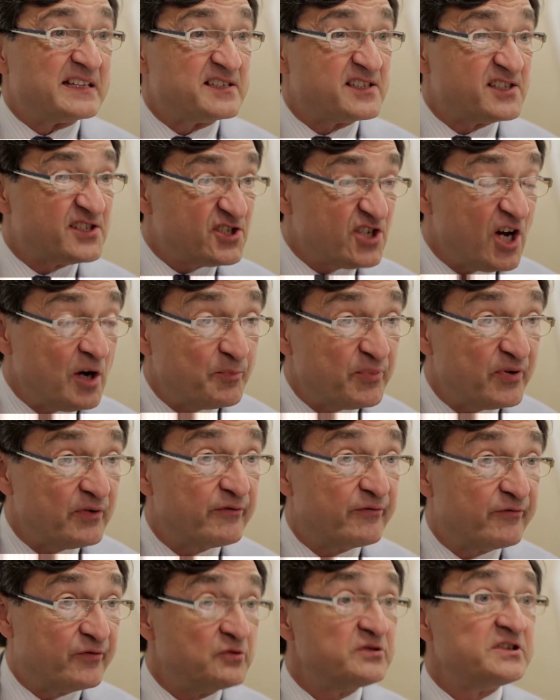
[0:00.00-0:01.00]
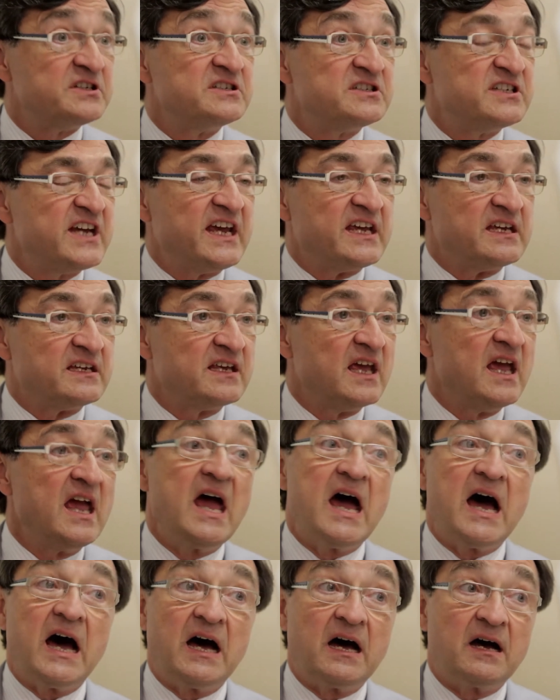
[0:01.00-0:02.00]
that stop food intake
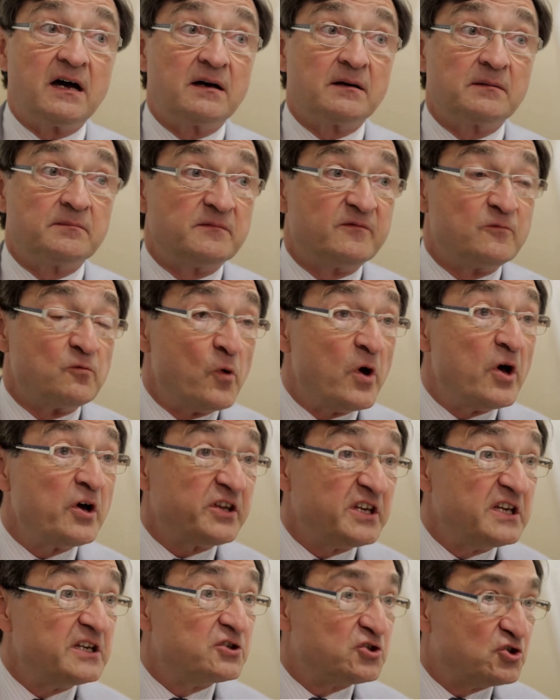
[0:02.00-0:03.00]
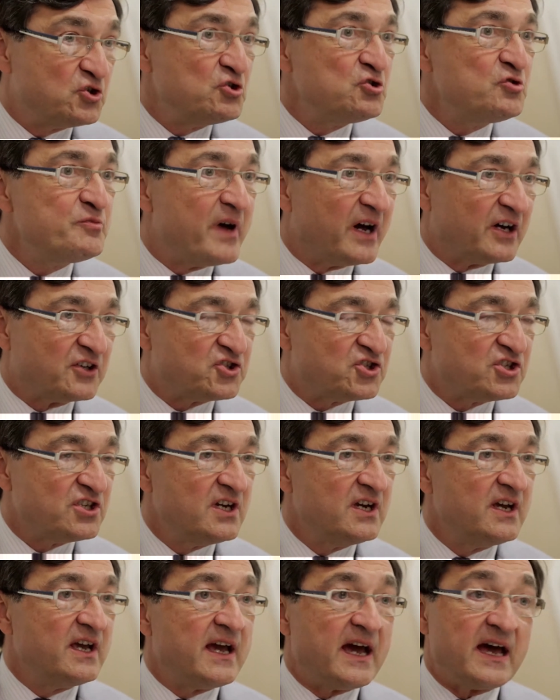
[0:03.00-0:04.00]
are working too much.
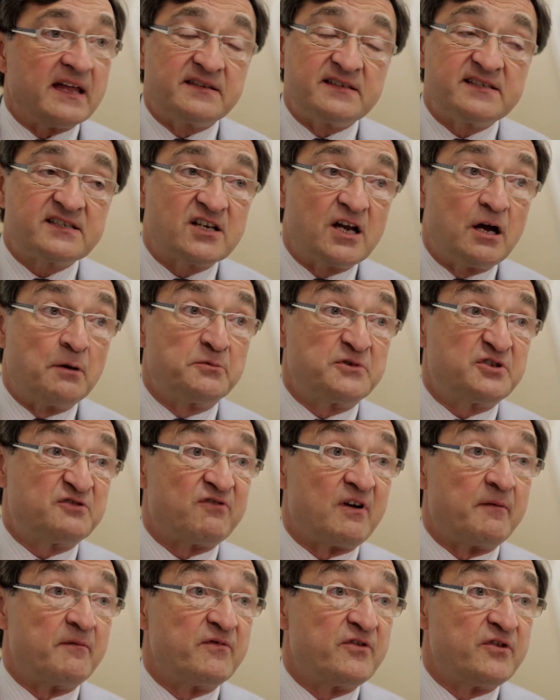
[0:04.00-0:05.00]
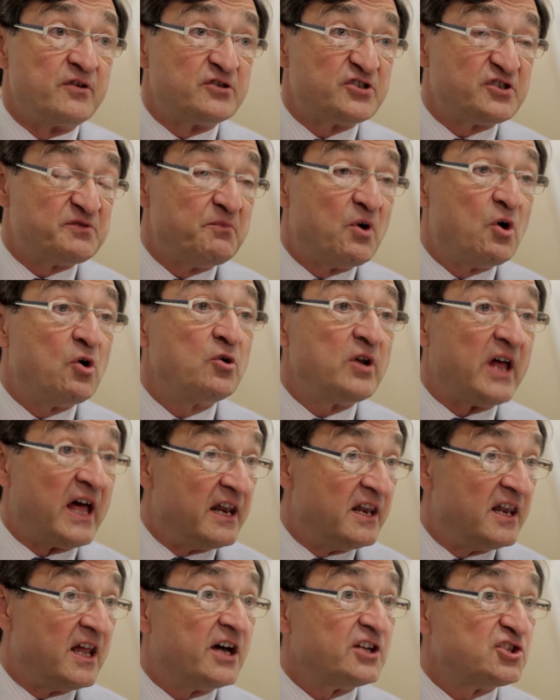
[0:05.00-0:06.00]
And this comes from the small
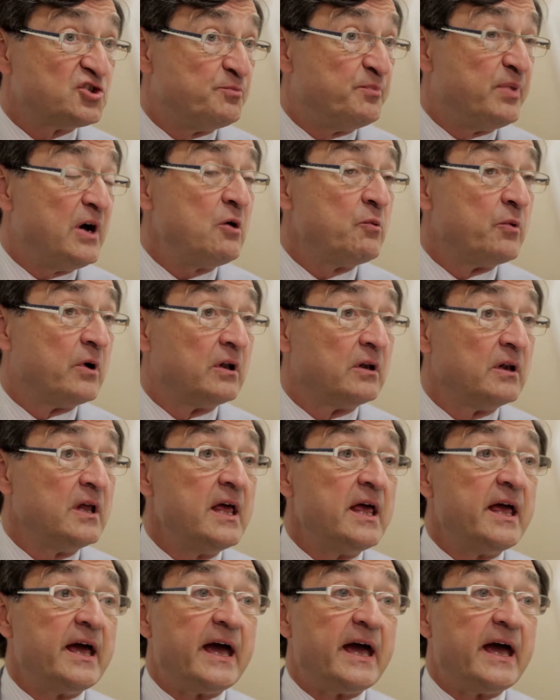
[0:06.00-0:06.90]
and large bowel